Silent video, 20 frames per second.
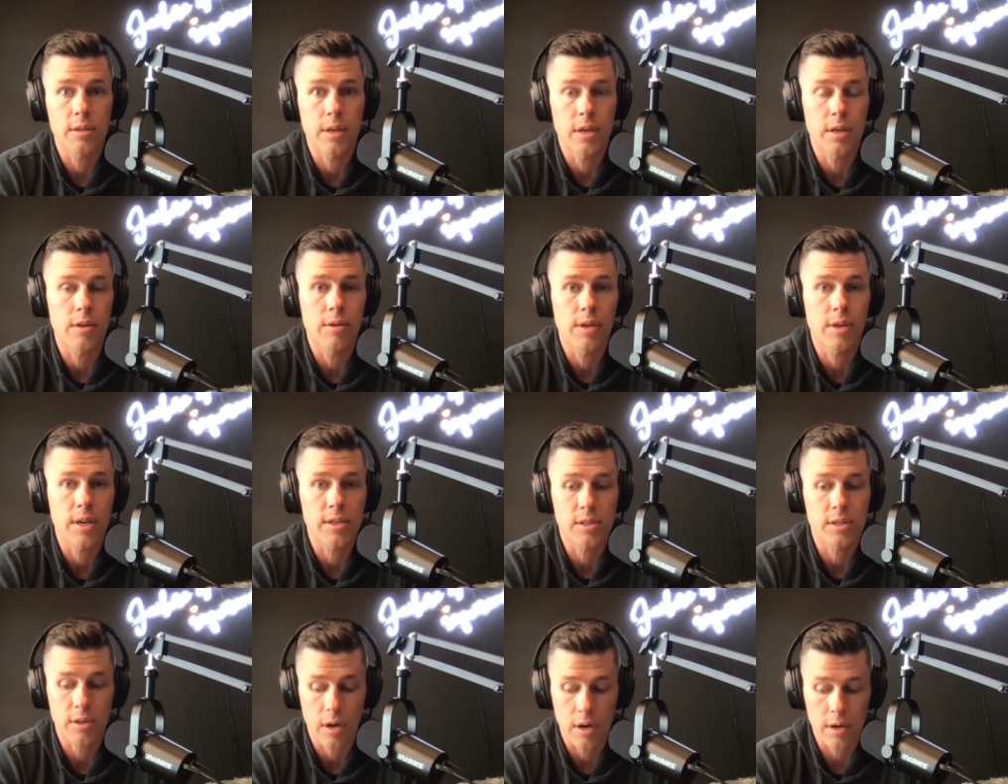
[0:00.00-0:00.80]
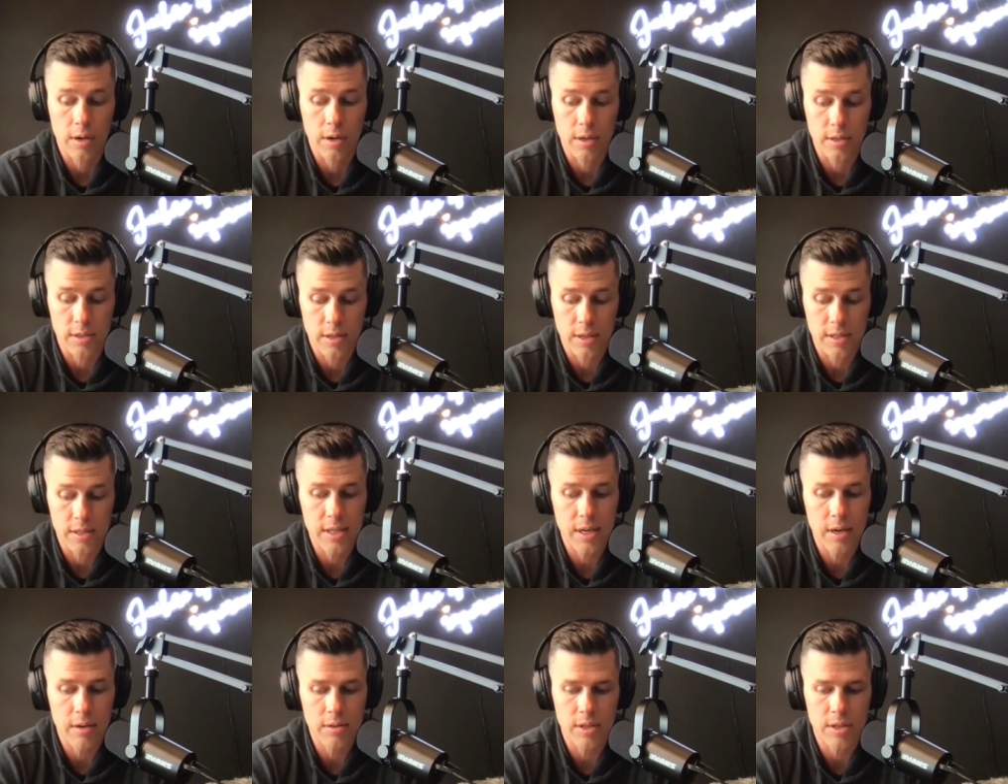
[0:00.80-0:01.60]
get you kickstarted, because it
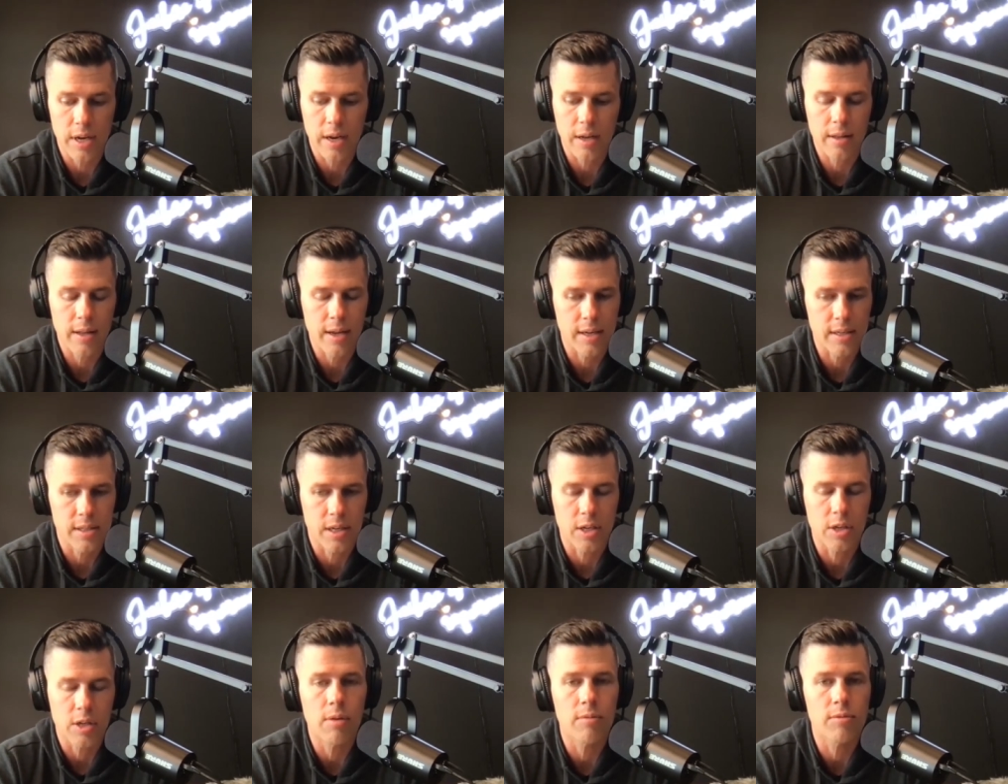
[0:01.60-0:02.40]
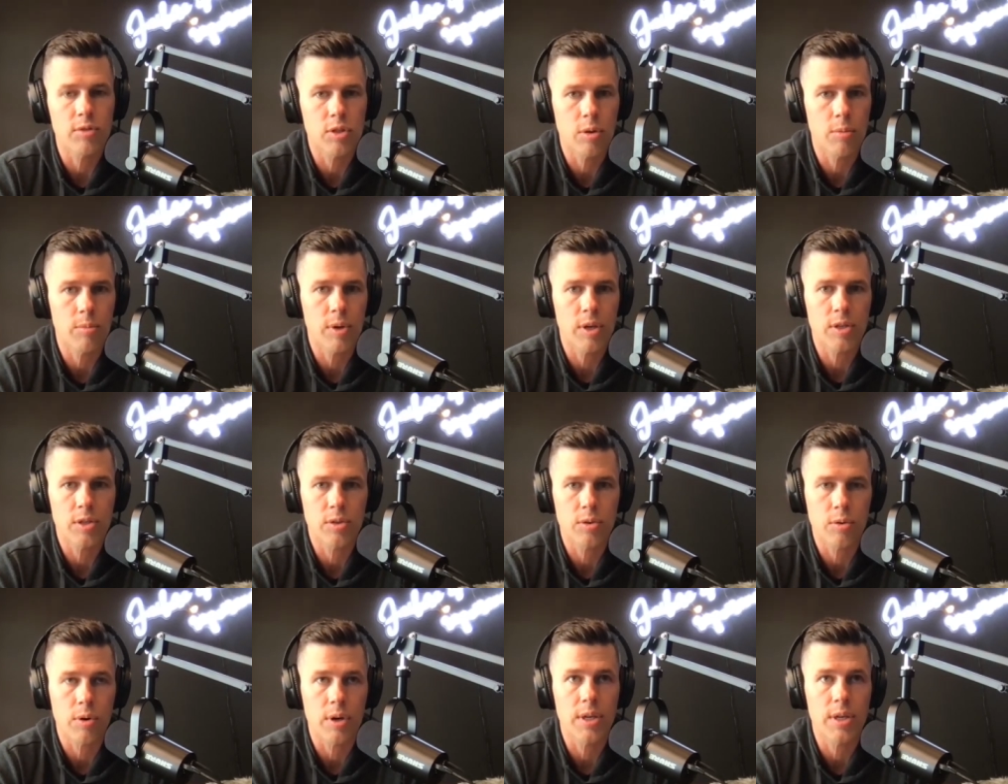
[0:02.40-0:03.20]
sounds like I said, you have so many
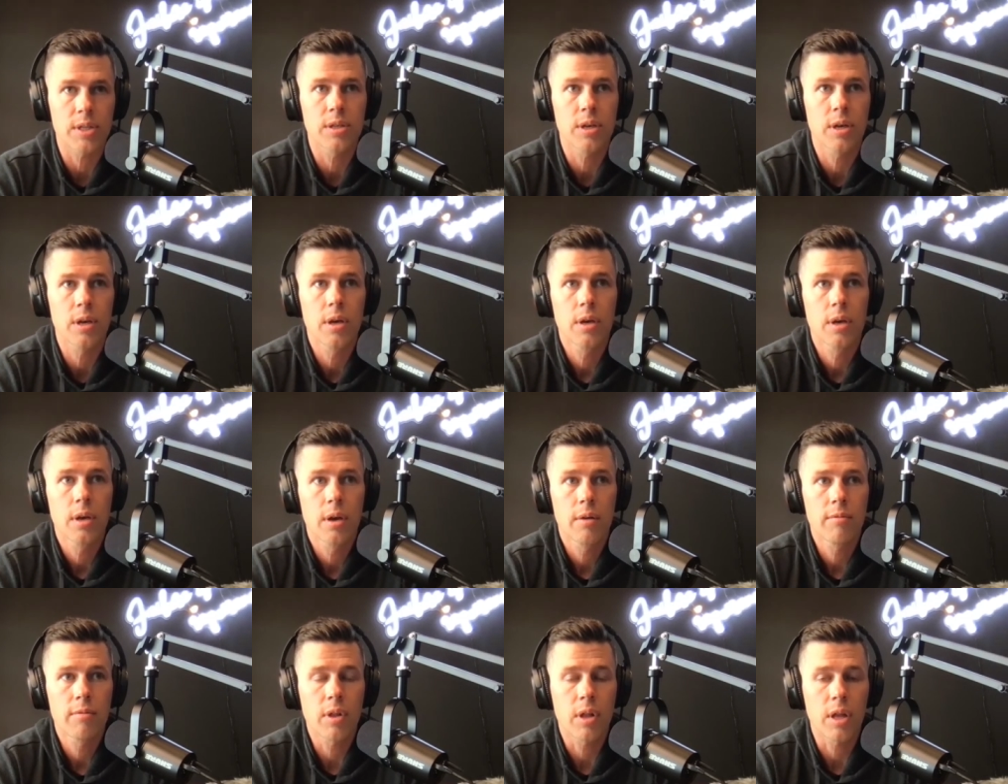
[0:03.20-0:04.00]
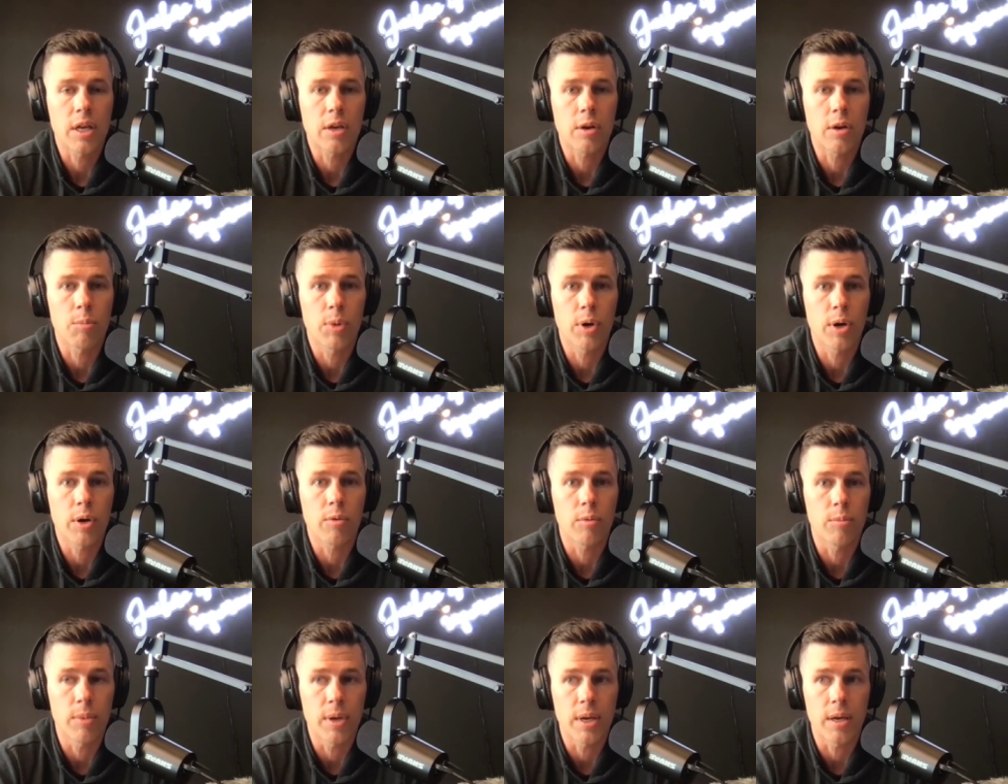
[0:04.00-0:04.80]
stories. I feel like your
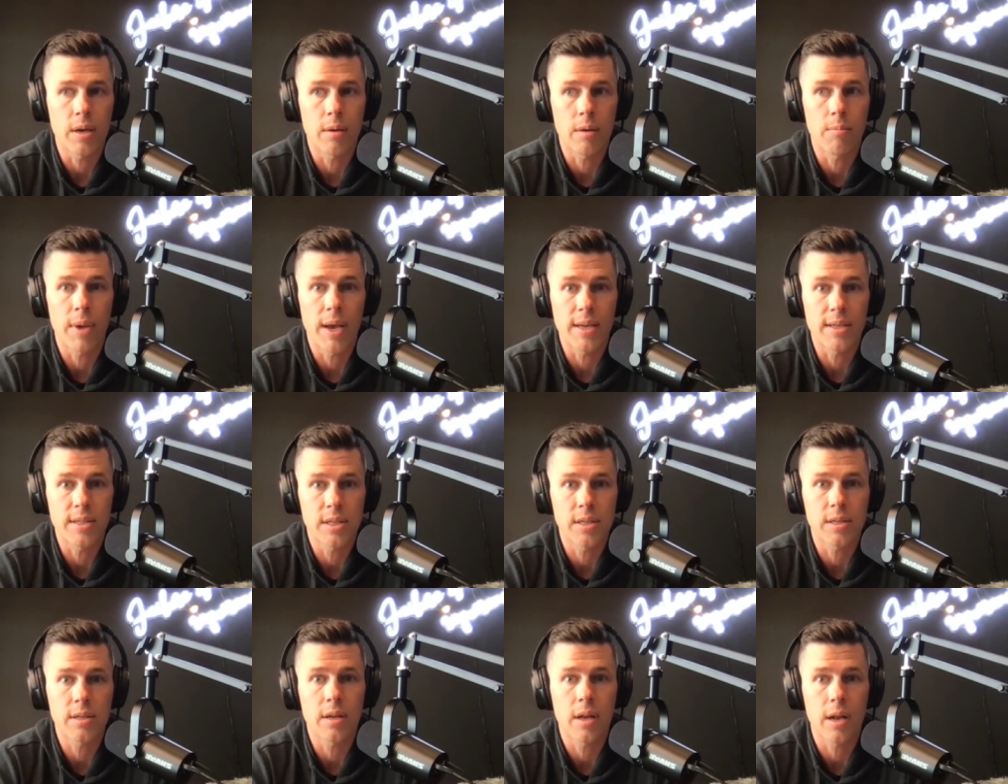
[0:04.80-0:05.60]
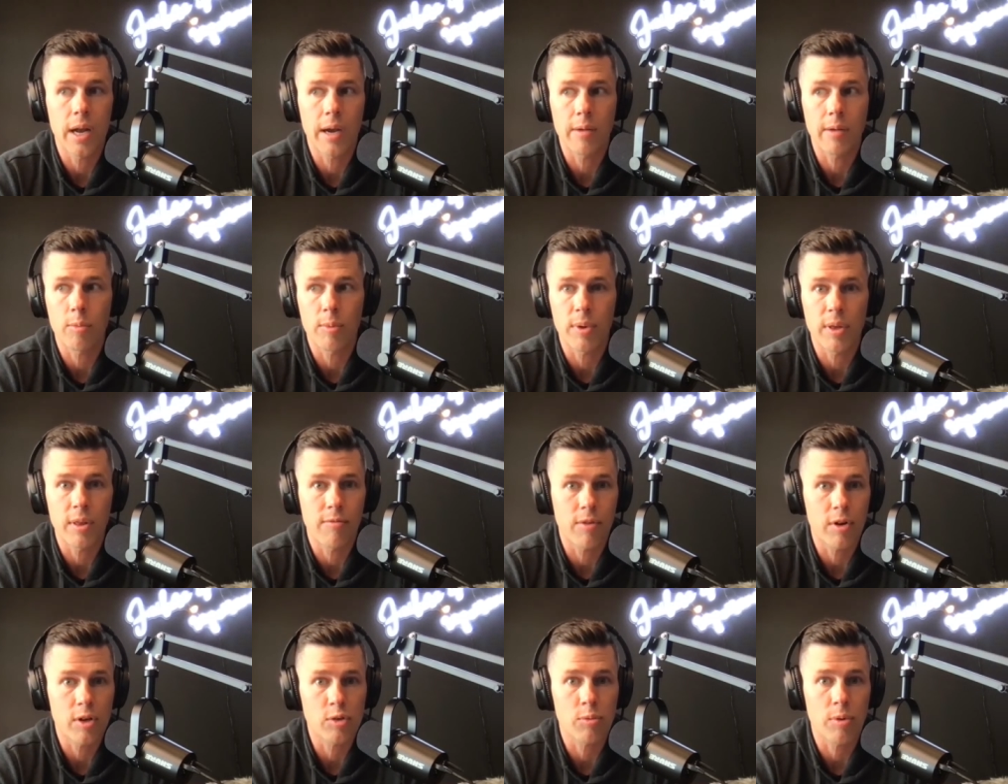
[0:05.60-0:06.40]
book would be amazing, and I will be
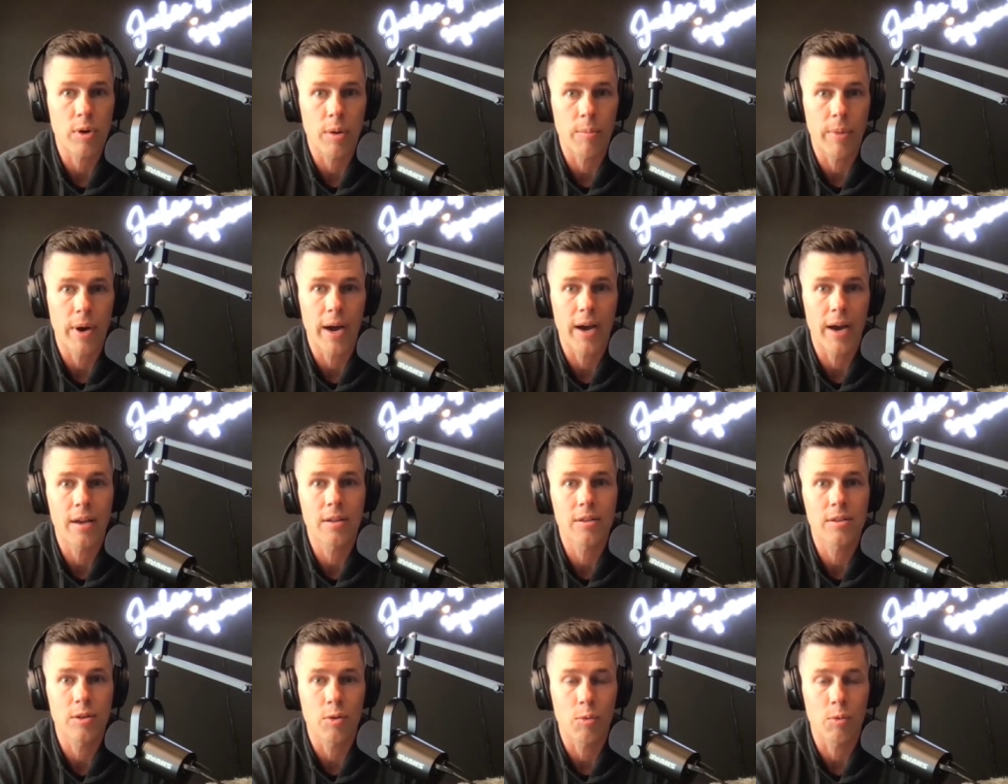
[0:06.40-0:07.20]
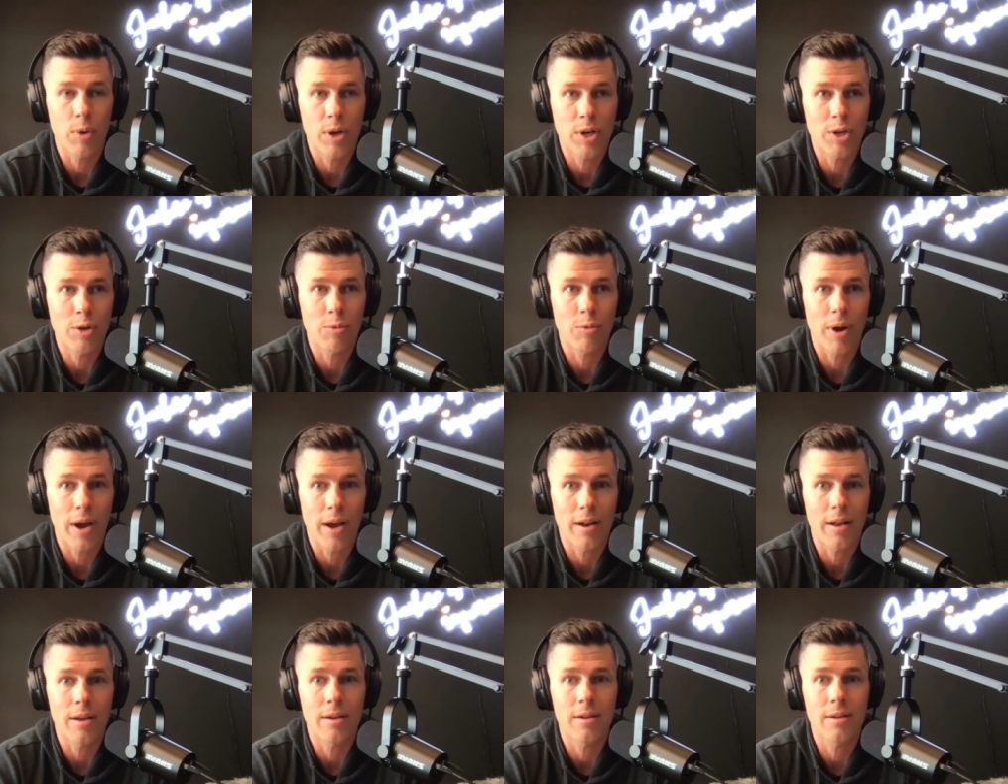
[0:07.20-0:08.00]
the first one to buy it. So when you
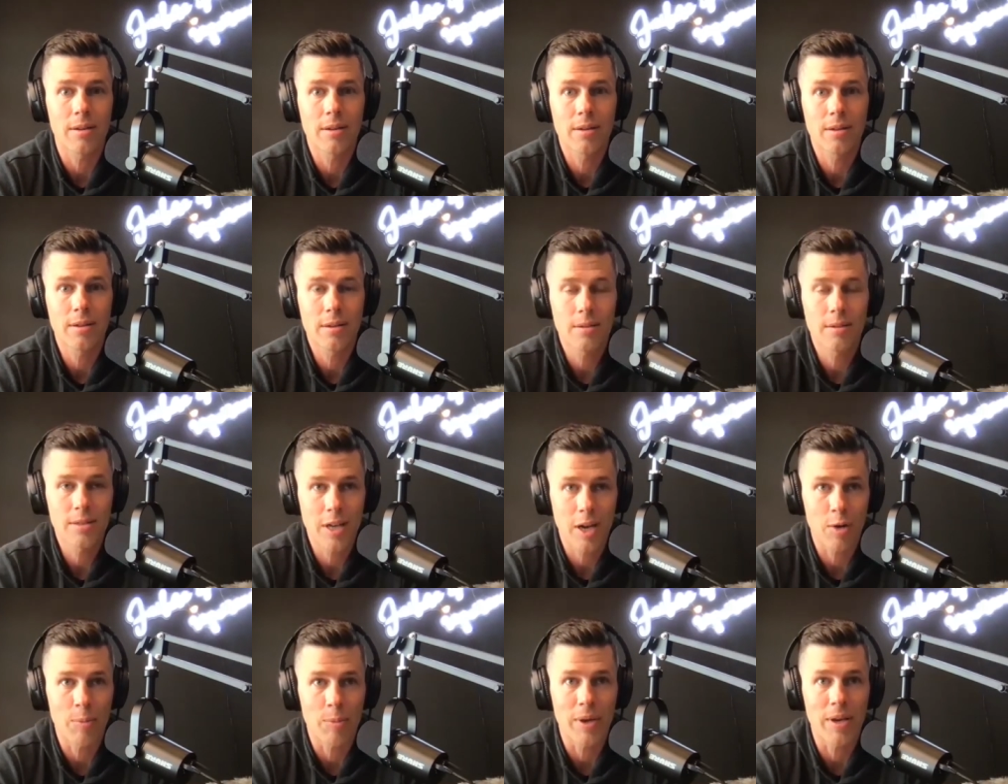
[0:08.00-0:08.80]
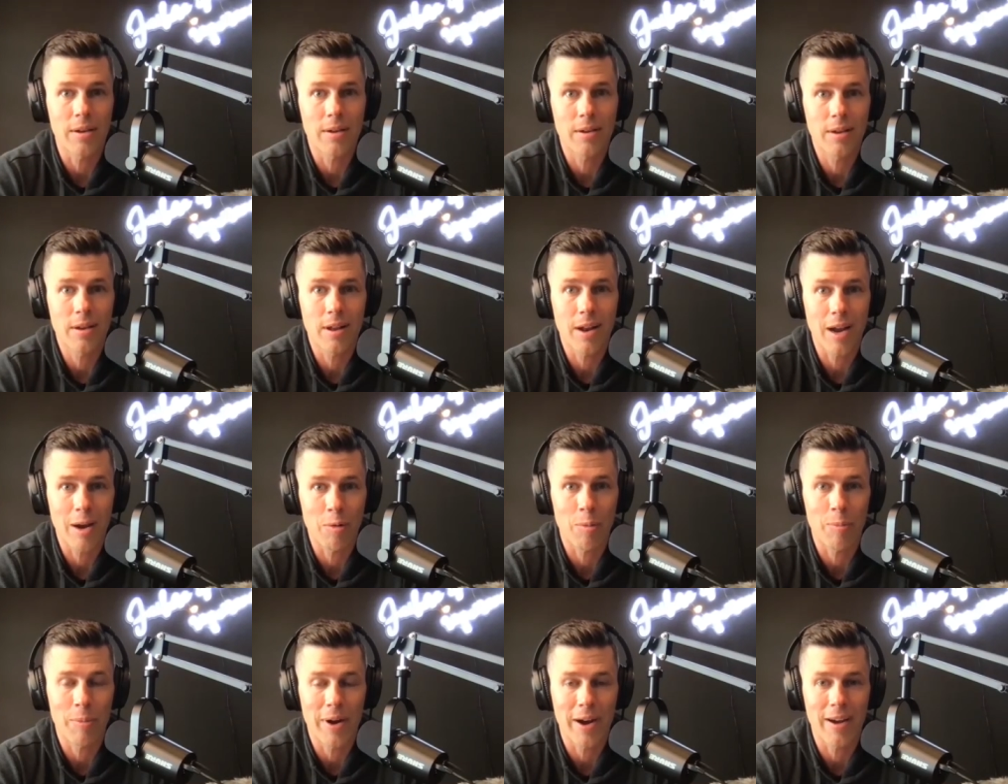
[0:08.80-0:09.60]
write it, tell me, and
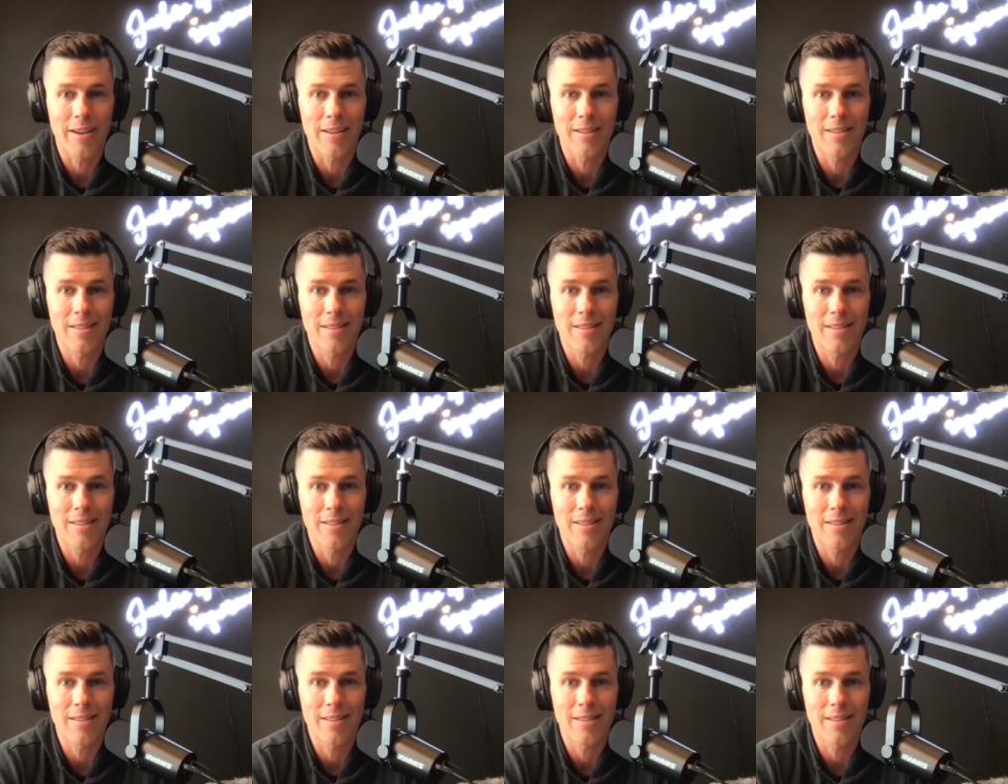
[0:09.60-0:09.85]
I will buy it. Thanks,